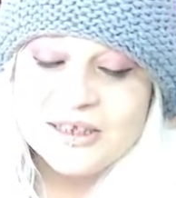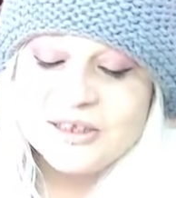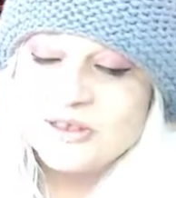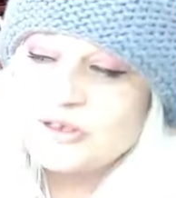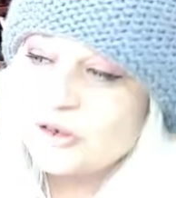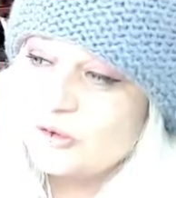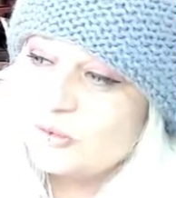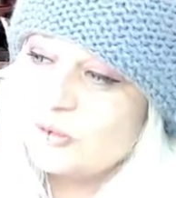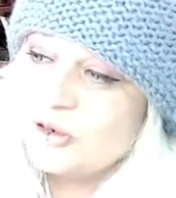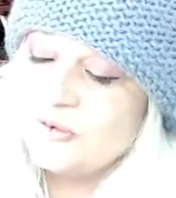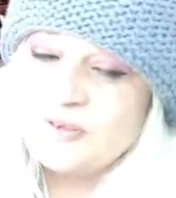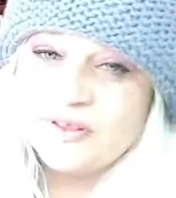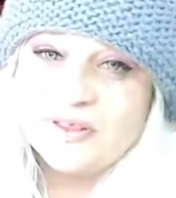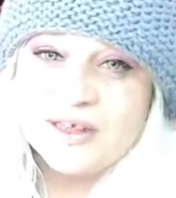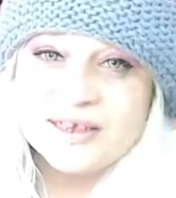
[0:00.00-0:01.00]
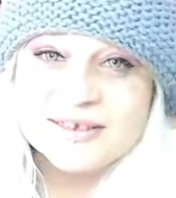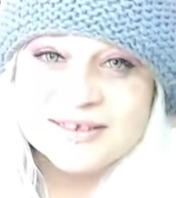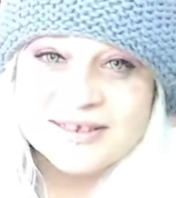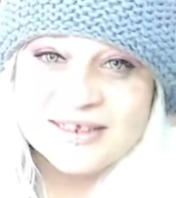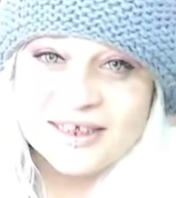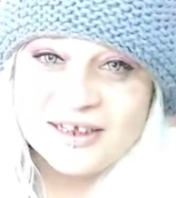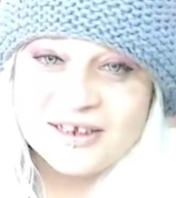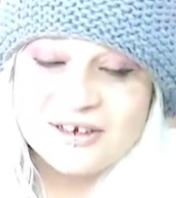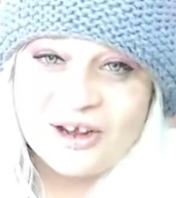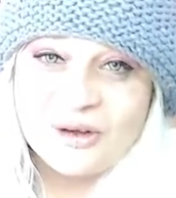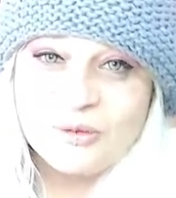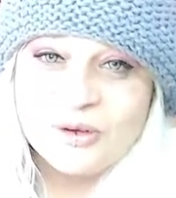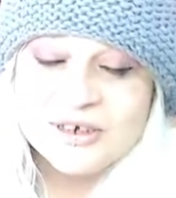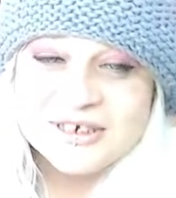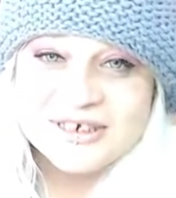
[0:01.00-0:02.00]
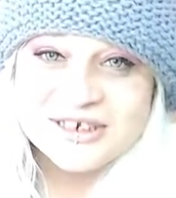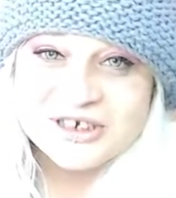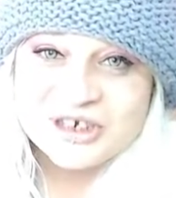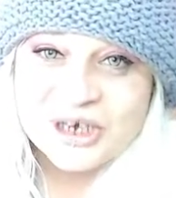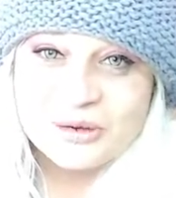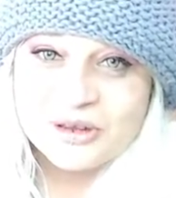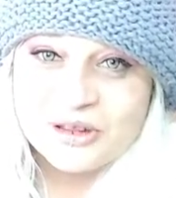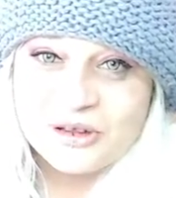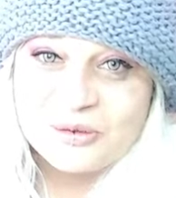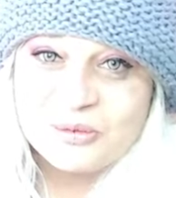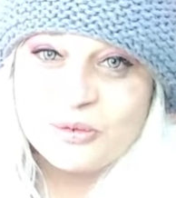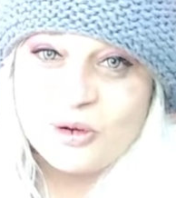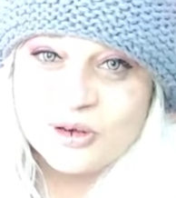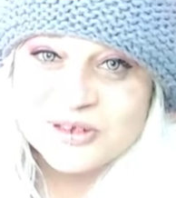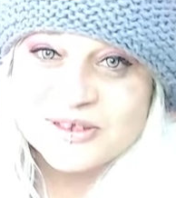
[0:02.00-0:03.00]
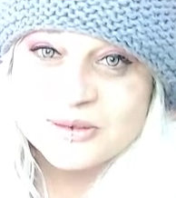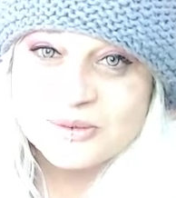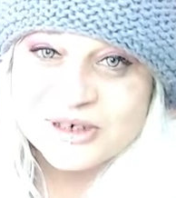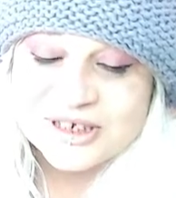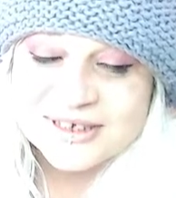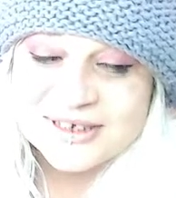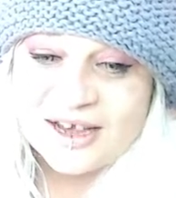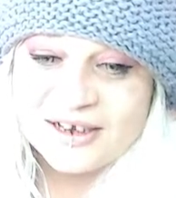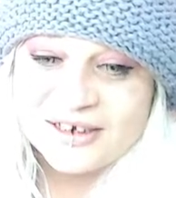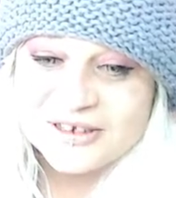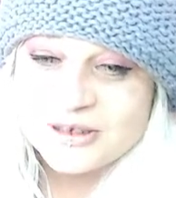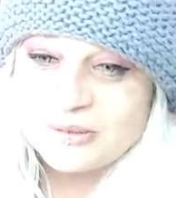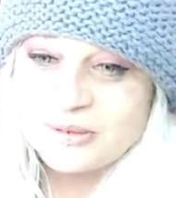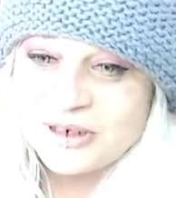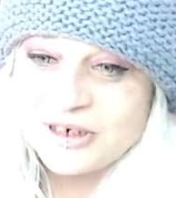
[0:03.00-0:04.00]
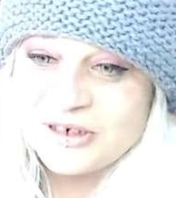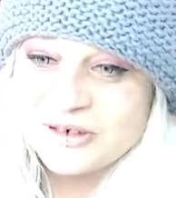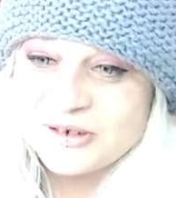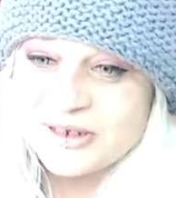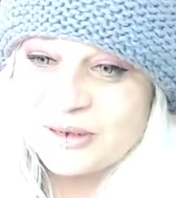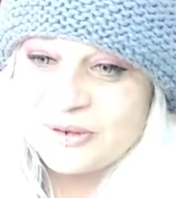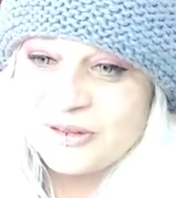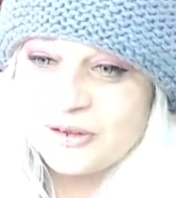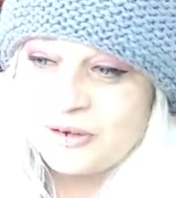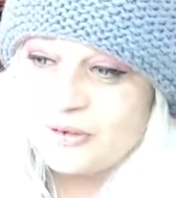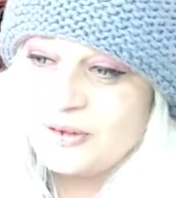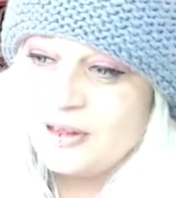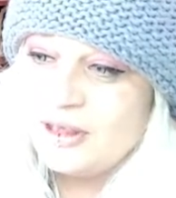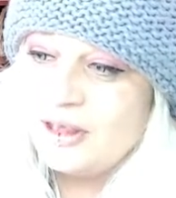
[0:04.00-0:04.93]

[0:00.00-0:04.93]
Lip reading: So one of the things that I wanted to share with you was the Witch's Garden. So I'm going to do that with you.